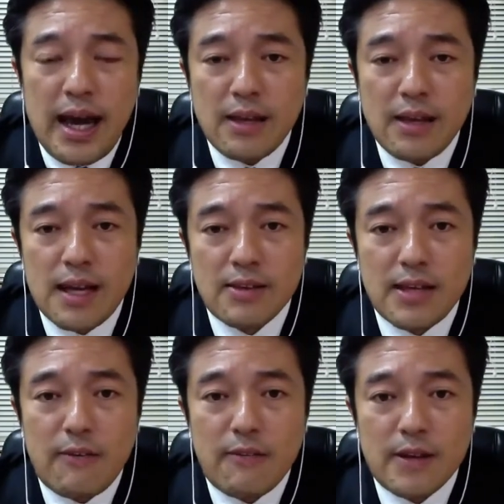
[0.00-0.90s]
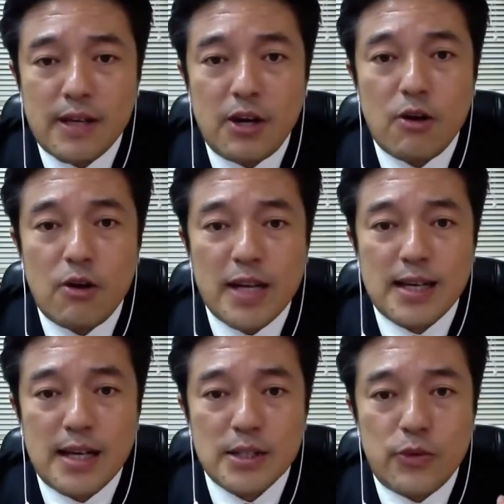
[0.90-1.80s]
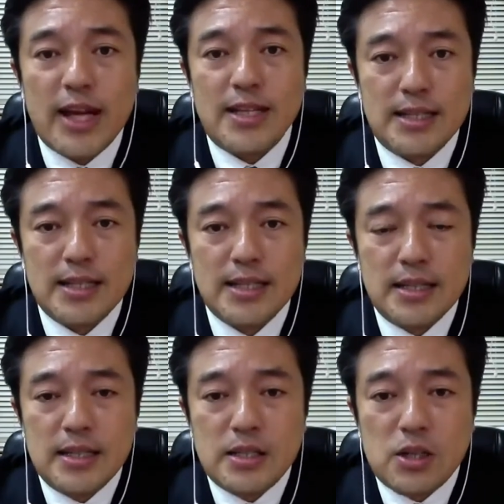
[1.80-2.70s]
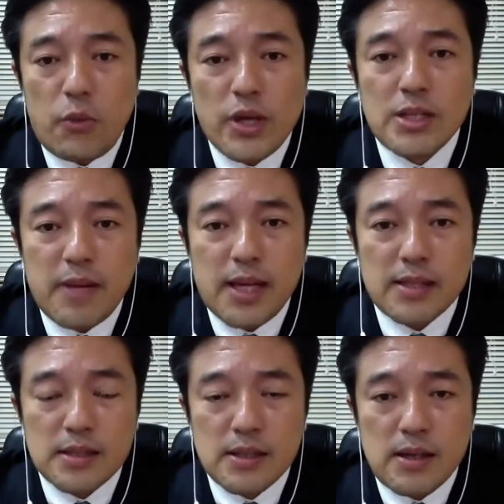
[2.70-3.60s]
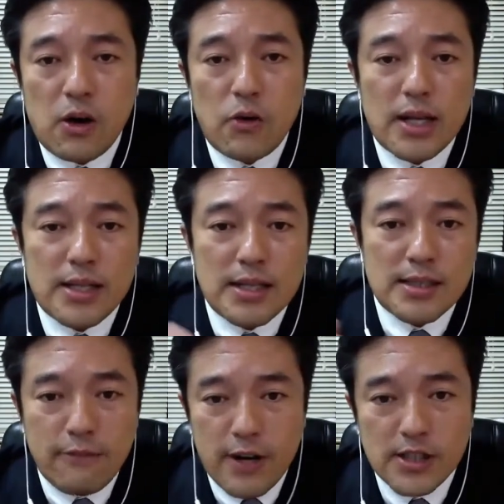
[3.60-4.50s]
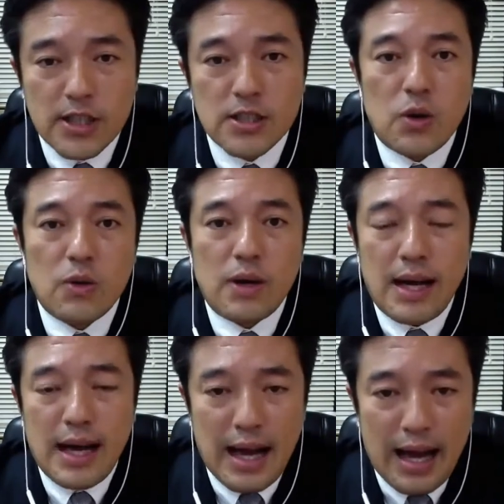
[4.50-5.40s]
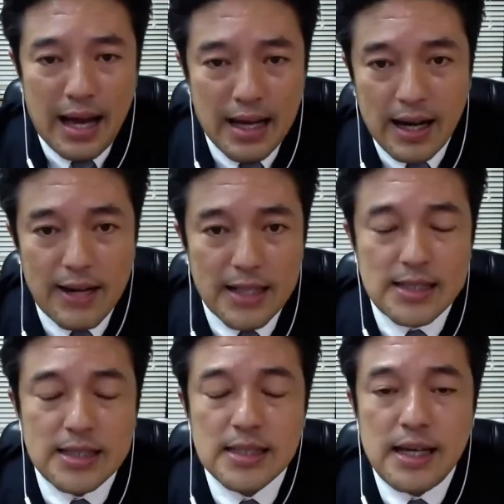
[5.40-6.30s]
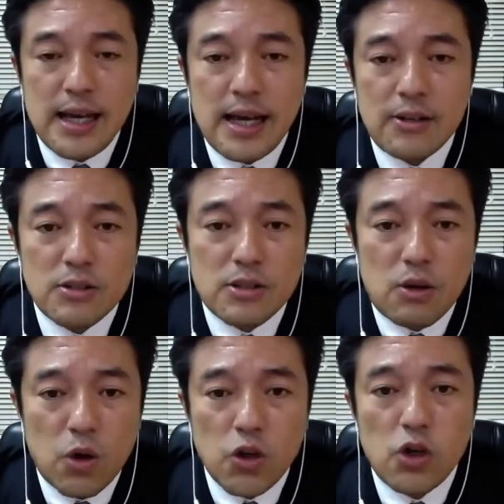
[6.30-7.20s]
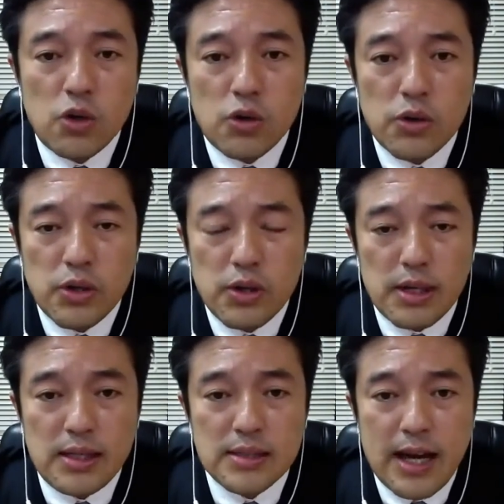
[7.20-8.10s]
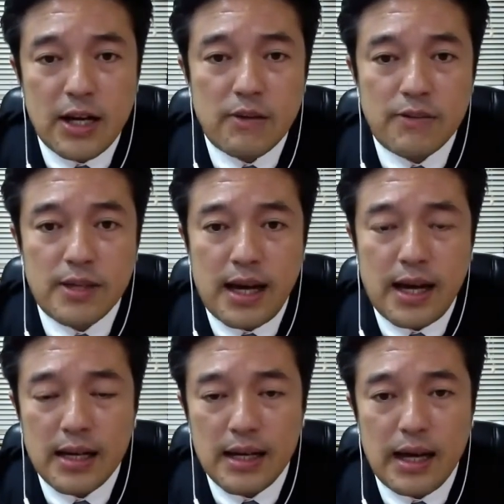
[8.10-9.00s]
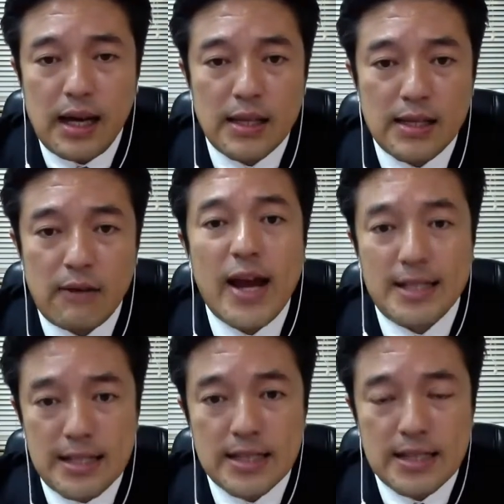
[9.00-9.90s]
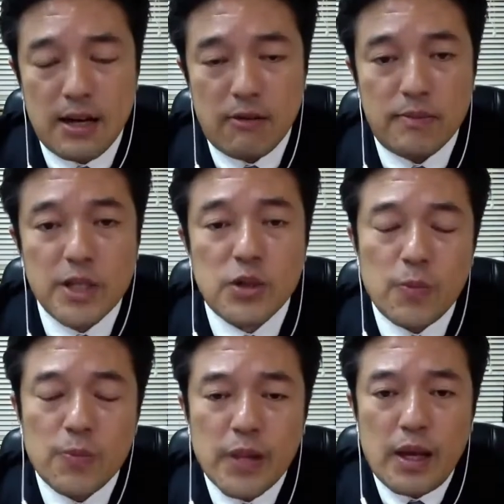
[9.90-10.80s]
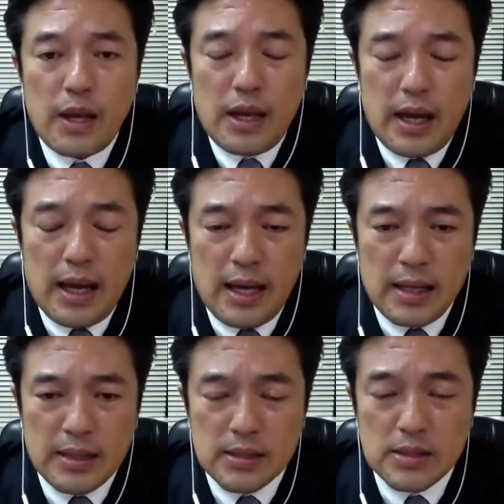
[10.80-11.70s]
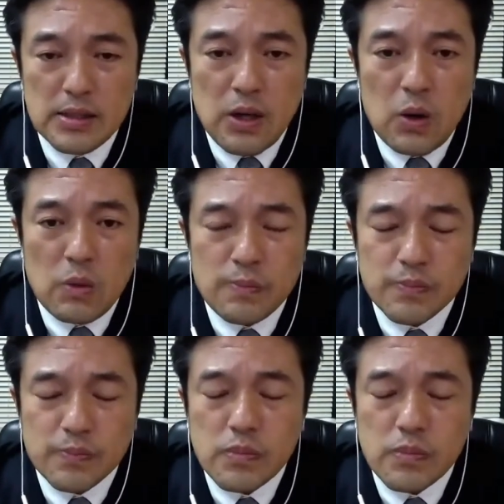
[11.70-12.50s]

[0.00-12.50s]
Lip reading: 8,000 kilometers range, so which means already San Francisco, Anchorage, and also Honolulu inside of the range of missile. And so